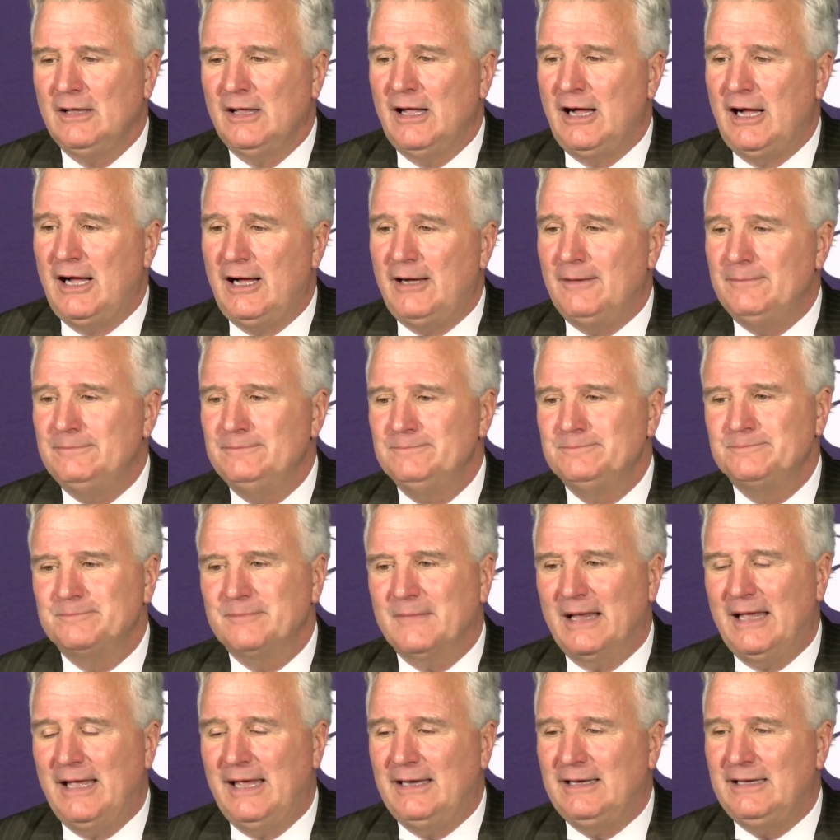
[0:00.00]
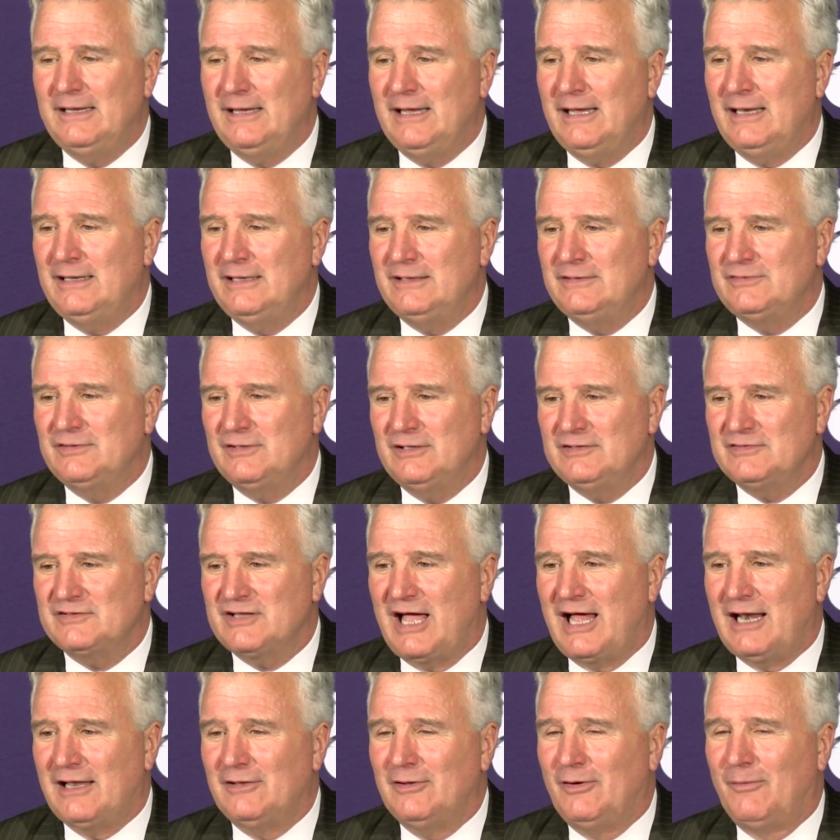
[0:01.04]
uh, and he and he's he's
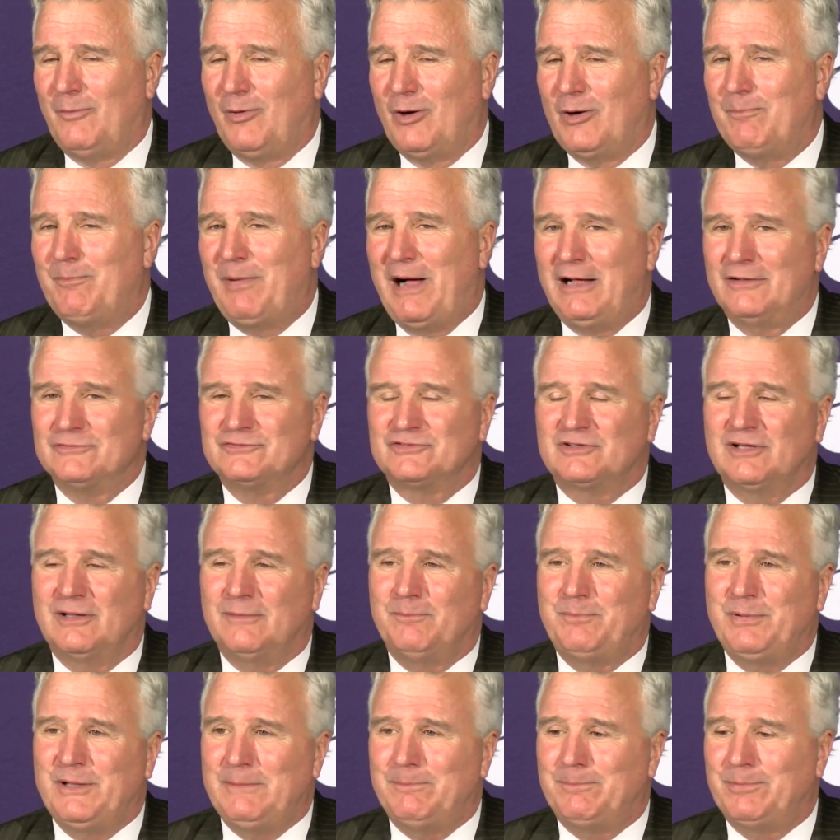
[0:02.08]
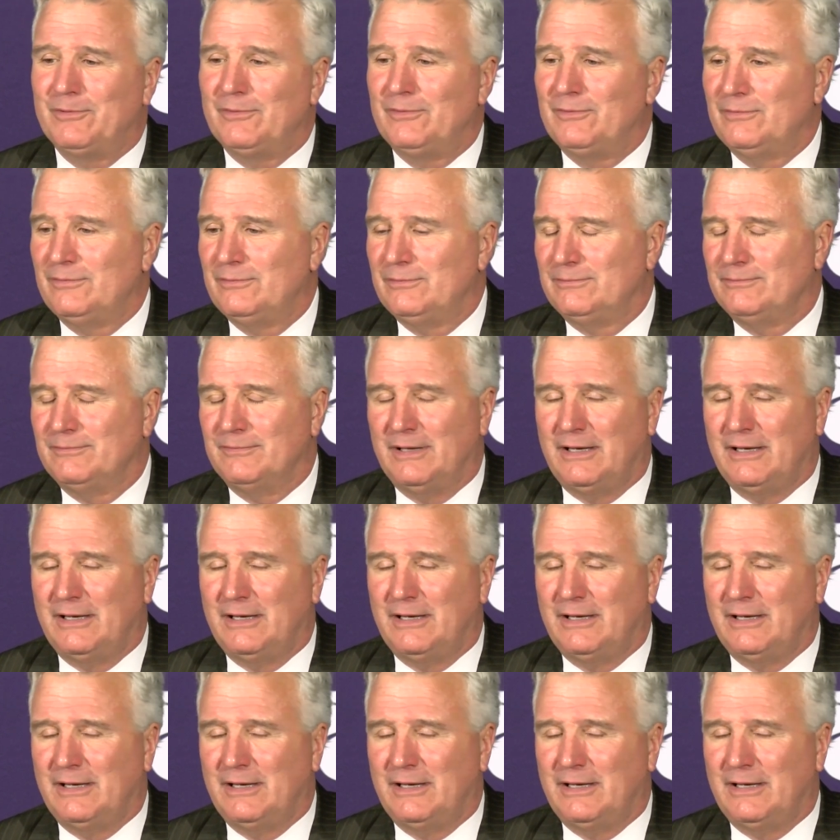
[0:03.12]
got a little more bounce than people.